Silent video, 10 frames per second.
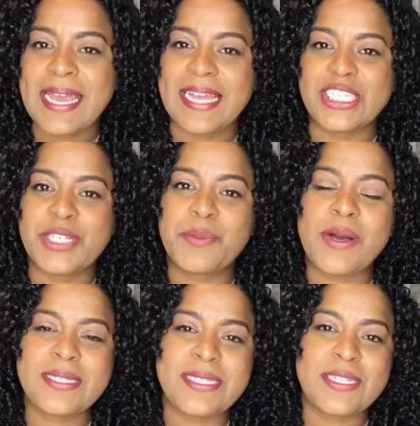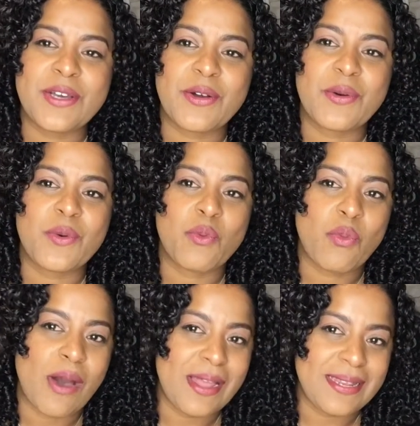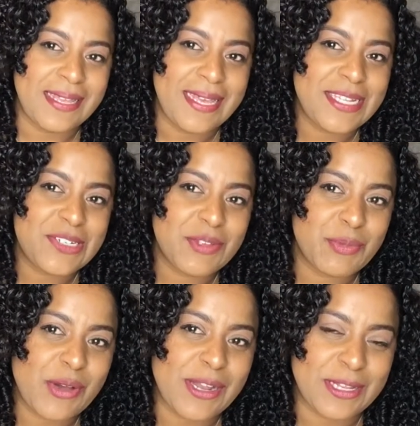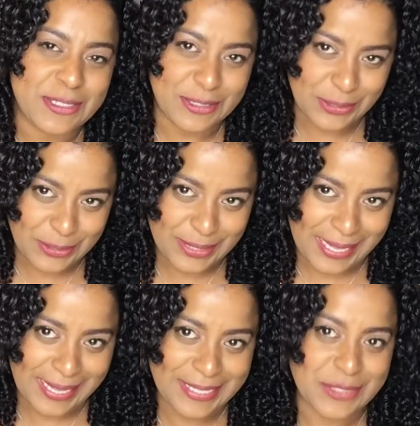and she wants to know what each of the products look like.